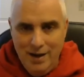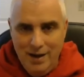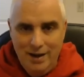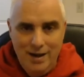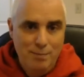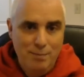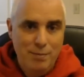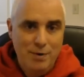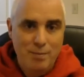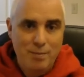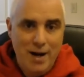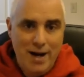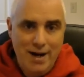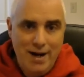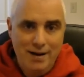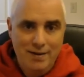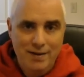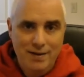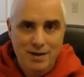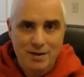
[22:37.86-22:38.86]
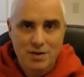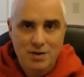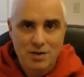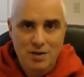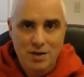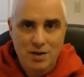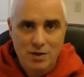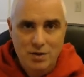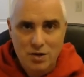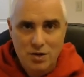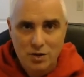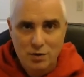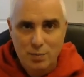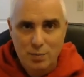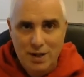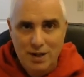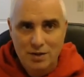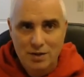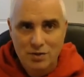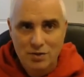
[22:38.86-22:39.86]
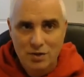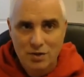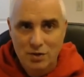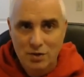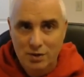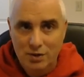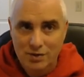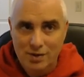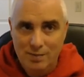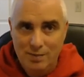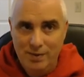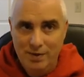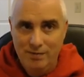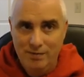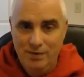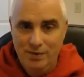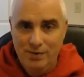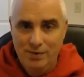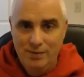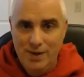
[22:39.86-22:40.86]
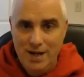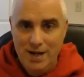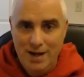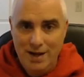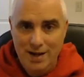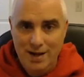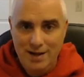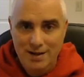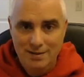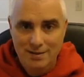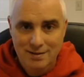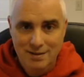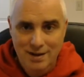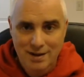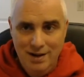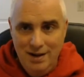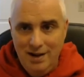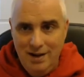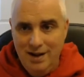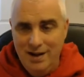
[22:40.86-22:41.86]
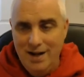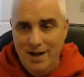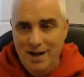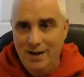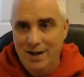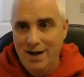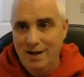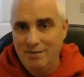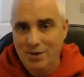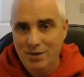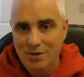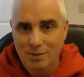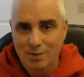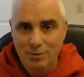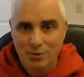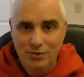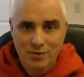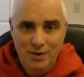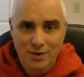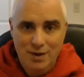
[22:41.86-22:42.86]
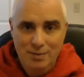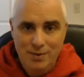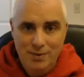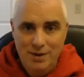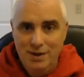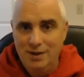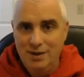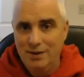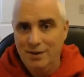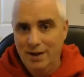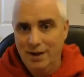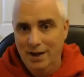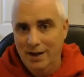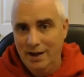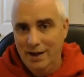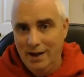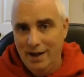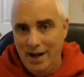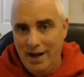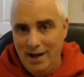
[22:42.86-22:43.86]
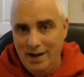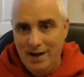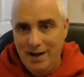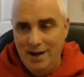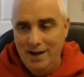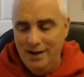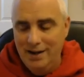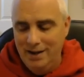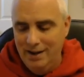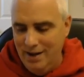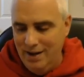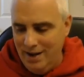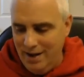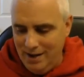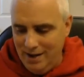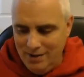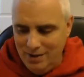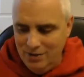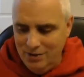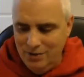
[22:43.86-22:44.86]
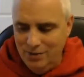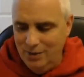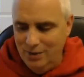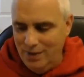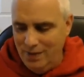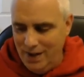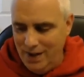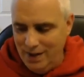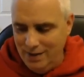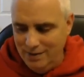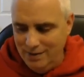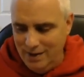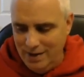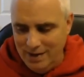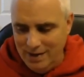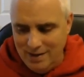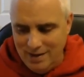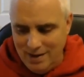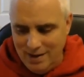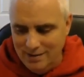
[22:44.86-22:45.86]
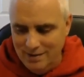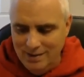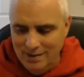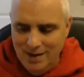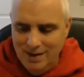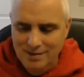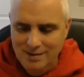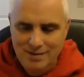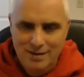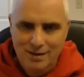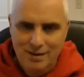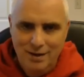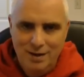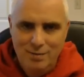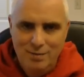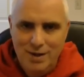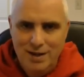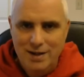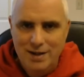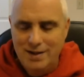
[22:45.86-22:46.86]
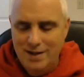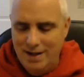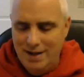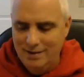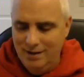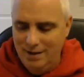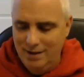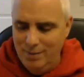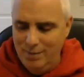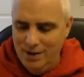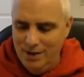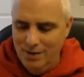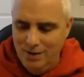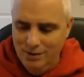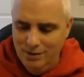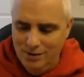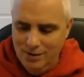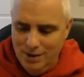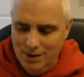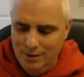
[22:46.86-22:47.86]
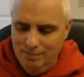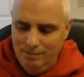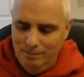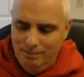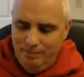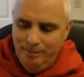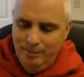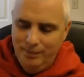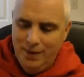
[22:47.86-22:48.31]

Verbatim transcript: and keep in mind that you know just because you took something for three days and now you're having trouble sleeping or you're getting a headache and those sort of things that it doesn't necessarily mean that that's going to be long term